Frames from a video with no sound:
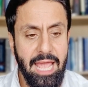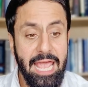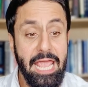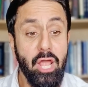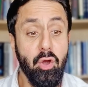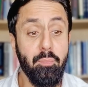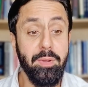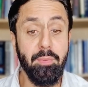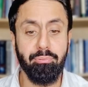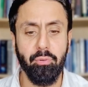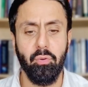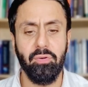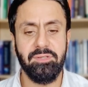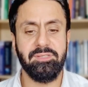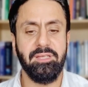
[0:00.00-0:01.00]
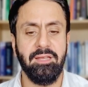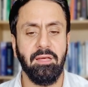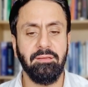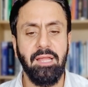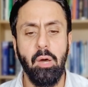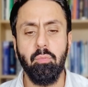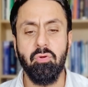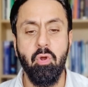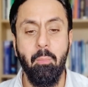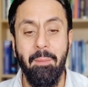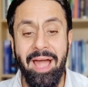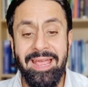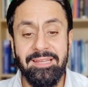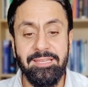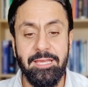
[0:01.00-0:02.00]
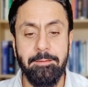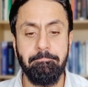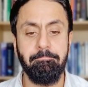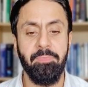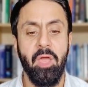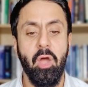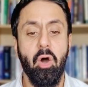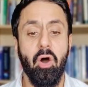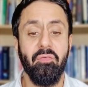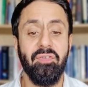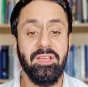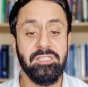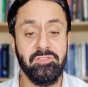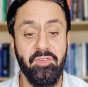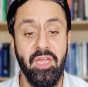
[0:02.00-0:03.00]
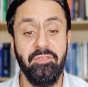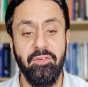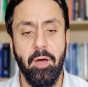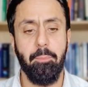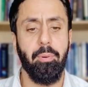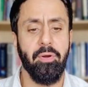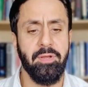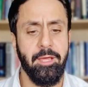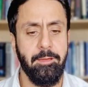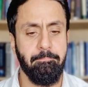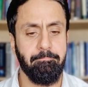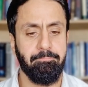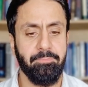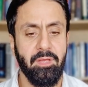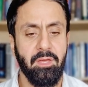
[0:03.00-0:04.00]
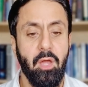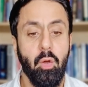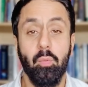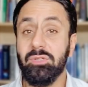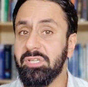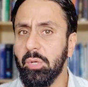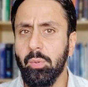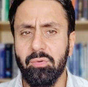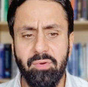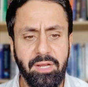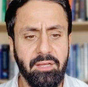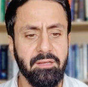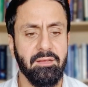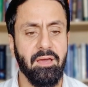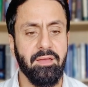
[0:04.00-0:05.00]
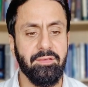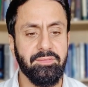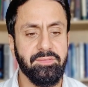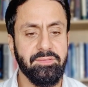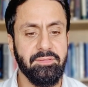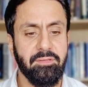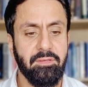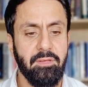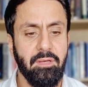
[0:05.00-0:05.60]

he will be brought and Allah will remind him of his favor upon him, which he will recognize.